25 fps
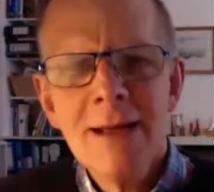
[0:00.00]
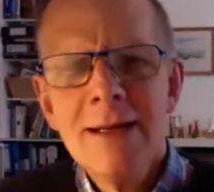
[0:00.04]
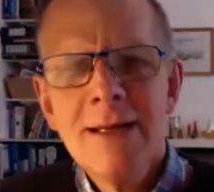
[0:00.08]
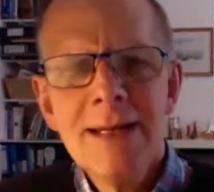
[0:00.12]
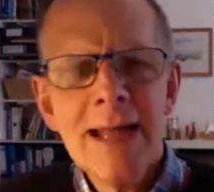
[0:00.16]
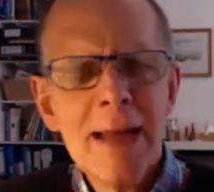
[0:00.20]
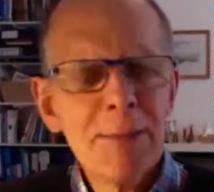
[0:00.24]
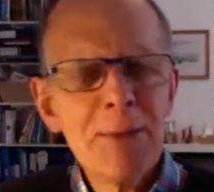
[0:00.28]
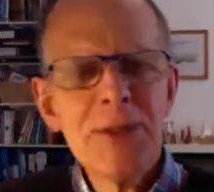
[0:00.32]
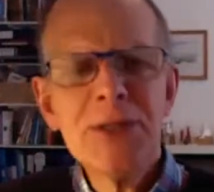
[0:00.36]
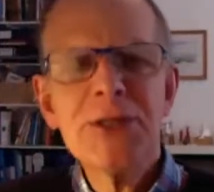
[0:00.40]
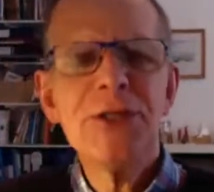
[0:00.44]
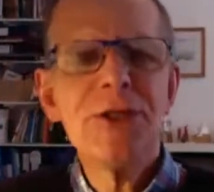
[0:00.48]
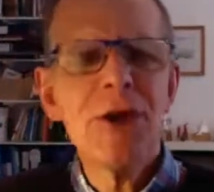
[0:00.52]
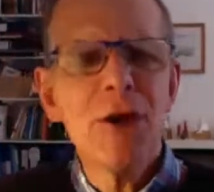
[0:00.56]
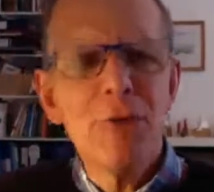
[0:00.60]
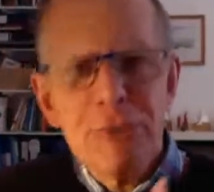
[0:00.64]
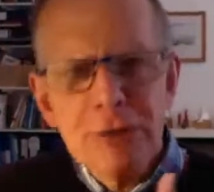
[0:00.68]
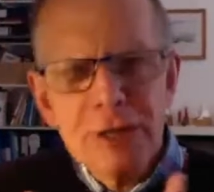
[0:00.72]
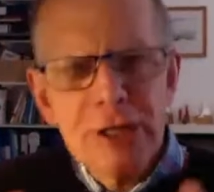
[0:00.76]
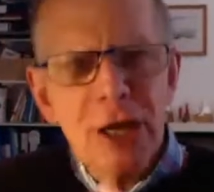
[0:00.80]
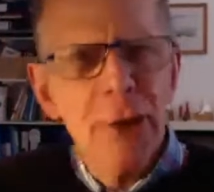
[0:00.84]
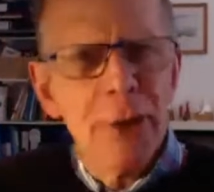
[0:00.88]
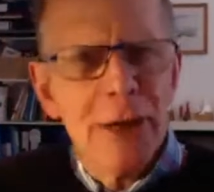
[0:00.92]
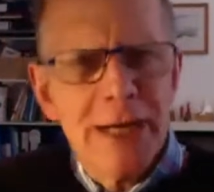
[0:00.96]
Lepers
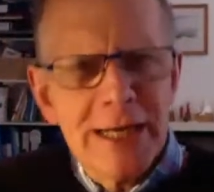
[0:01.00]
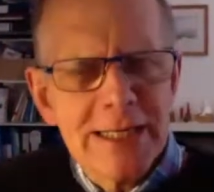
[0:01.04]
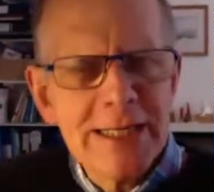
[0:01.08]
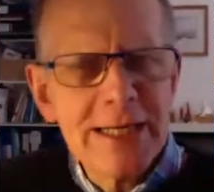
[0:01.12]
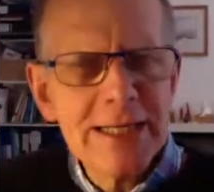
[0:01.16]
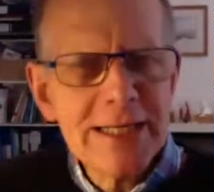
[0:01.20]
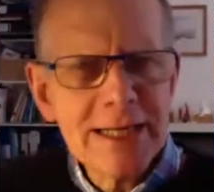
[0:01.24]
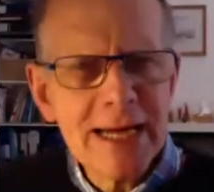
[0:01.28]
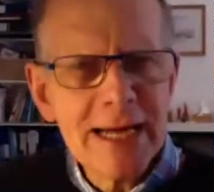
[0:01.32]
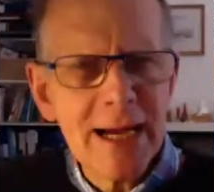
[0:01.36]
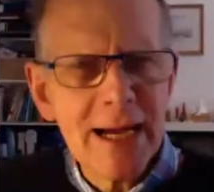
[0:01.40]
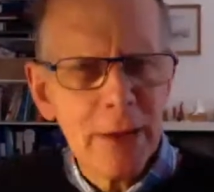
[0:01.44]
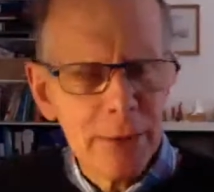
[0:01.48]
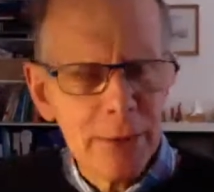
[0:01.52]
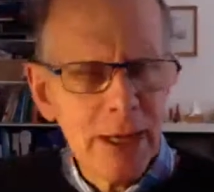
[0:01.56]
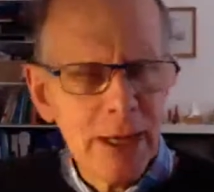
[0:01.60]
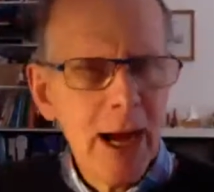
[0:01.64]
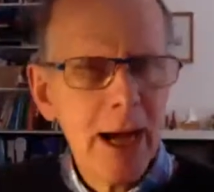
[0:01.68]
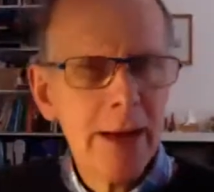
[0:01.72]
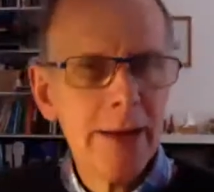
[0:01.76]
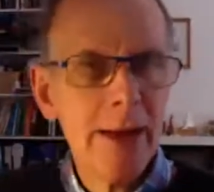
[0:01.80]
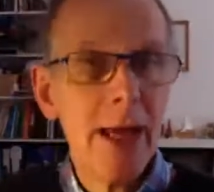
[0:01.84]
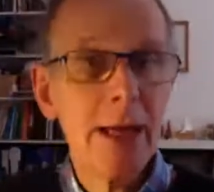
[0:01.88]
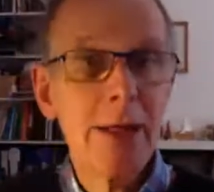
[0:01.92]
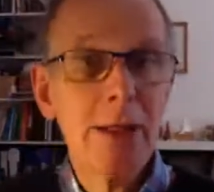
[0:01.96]
don't go into town
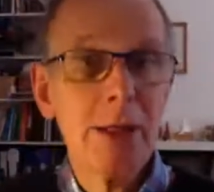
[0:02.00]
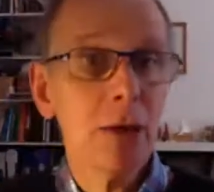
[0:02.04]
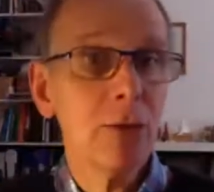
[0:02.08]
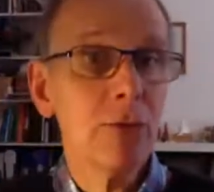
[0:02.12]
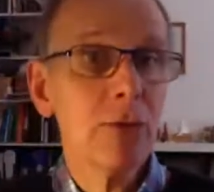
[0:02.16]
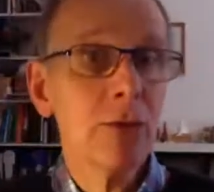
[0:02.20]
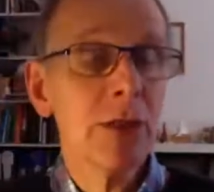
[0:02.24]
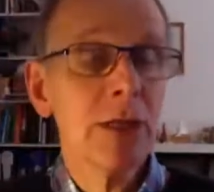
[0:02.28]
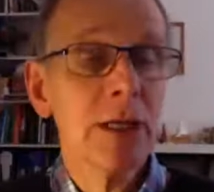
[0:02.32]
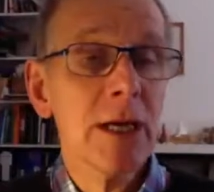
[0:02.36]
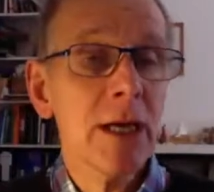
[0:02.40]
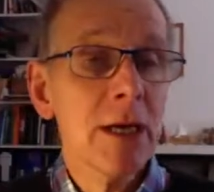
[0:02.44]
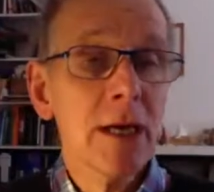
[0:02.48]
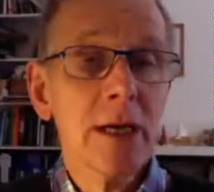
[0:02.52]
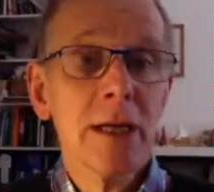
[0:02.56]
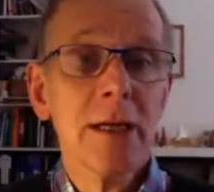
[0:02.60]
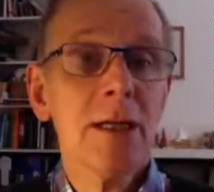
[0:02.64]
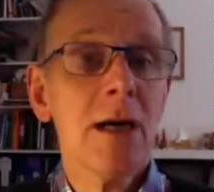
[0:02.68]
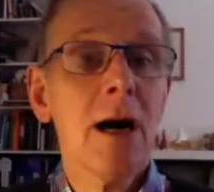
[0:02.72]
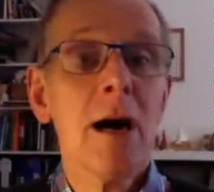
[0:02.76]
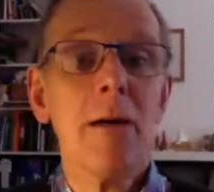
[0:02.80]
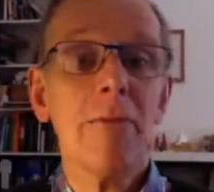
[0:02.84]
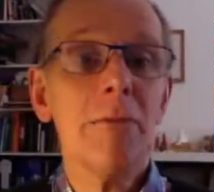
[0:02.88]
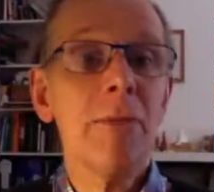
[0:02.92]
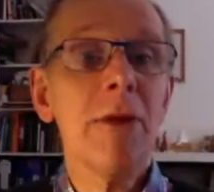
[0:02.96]
and they don't
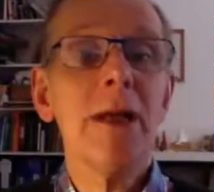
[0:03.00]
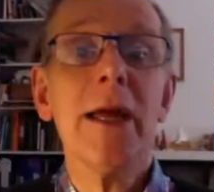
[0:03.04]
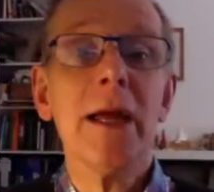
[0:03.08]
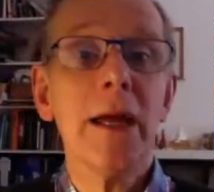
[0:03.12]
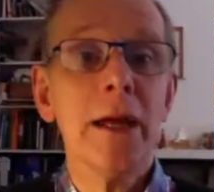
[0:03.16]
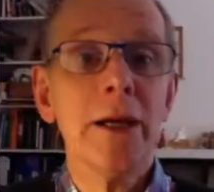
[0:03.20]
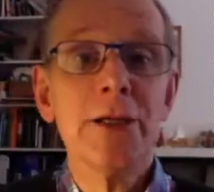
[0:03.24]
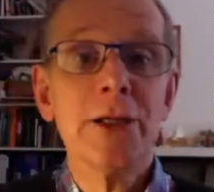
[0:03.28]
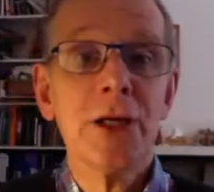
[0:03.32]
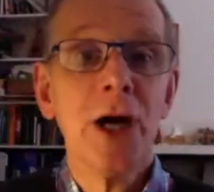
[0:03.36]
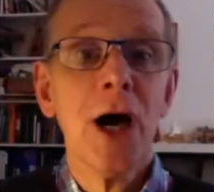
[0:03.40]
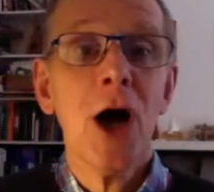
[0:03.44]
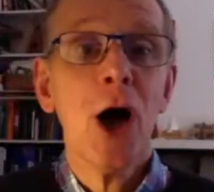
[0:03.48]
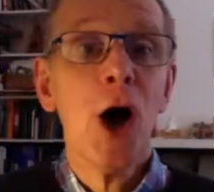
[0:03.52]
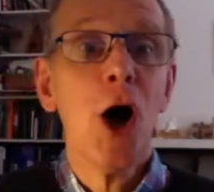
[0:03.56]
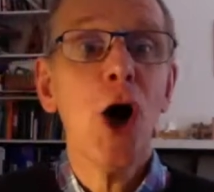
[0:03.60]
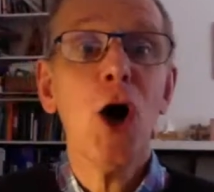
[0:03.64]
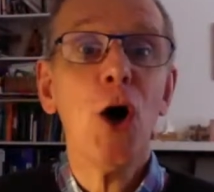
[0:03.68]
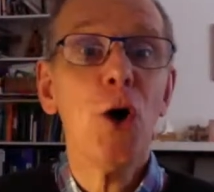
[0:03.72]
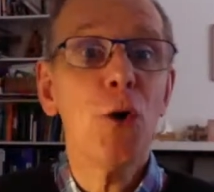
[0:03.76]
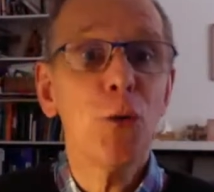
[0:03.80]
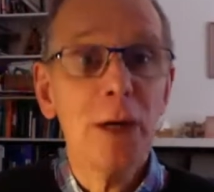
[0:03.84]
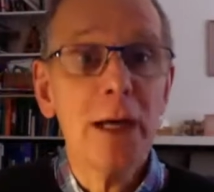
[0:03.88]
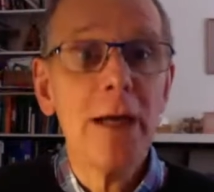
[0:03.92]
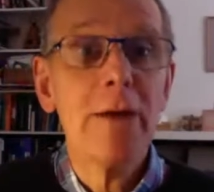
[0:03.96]
come near to
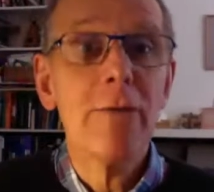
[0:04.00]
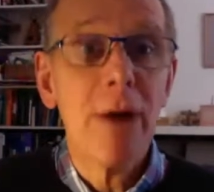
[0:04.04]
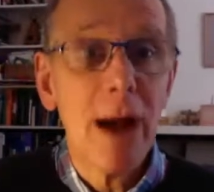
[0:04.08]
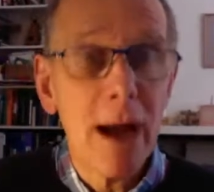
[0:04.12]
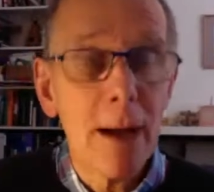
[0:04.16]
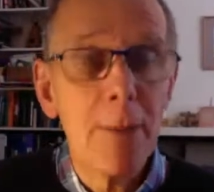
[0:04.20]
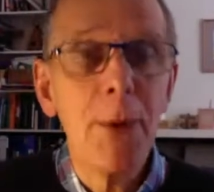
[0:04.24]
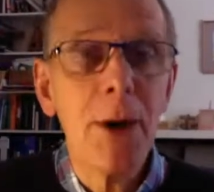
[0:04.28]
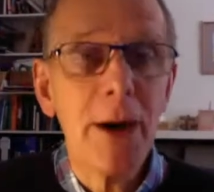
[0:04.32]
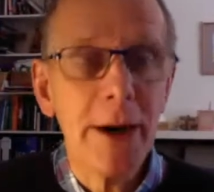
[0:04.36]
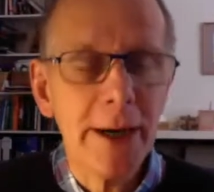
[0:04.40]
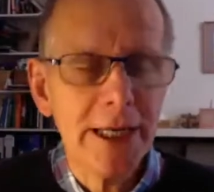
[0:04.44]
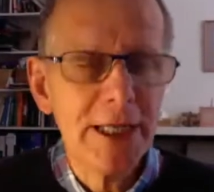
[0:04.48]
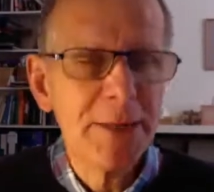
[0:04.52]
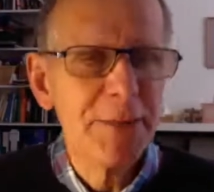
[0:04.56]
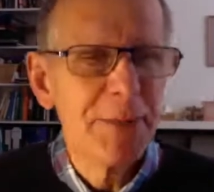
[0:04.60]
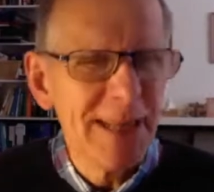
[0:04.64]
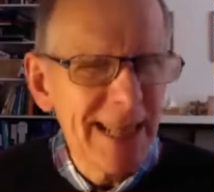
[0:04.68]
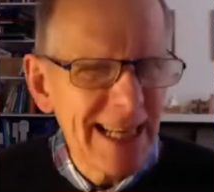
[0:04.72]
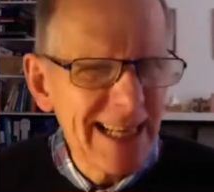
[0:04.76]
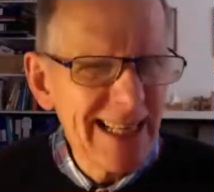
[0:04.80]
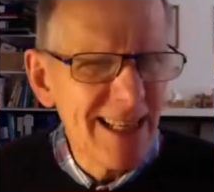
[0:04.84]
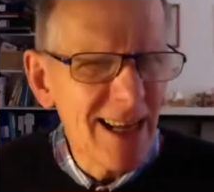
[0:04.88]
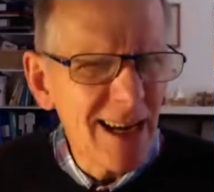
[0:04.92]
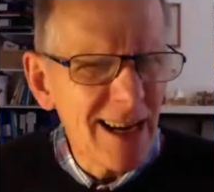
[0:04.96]
holy rabbis, but
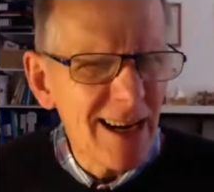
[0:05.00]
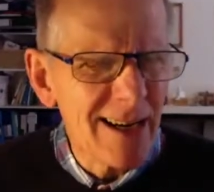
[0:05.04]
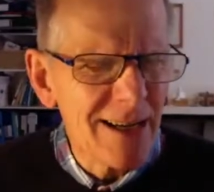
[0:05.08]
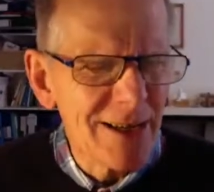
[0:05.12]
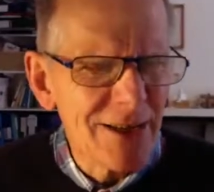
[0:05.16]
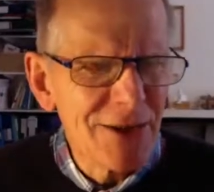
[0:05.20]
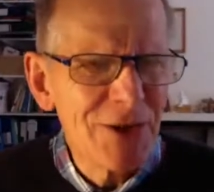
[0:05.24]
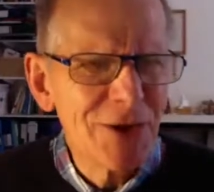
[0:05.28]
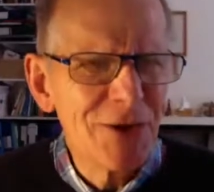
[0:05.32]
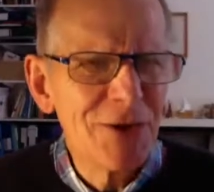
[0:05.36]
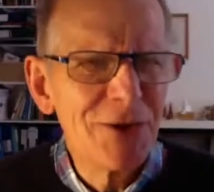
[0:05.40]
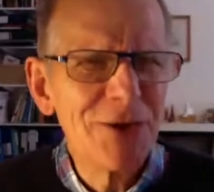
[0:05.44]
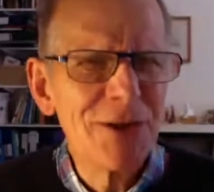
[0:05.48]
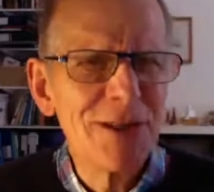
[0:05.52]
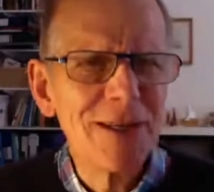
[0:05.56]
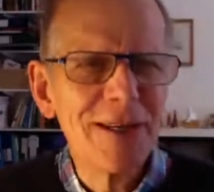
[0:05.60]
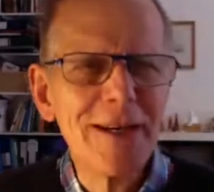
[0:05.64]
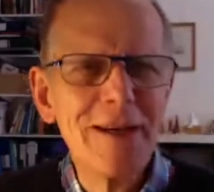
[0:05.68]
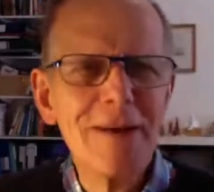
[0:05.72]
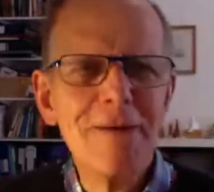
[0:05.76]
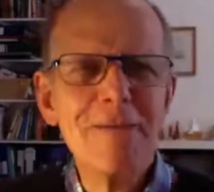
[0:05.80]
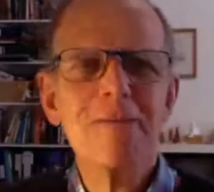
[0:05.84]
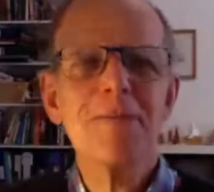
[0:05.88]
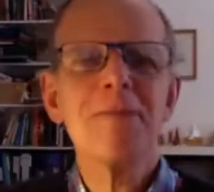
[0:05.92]
he does, you see.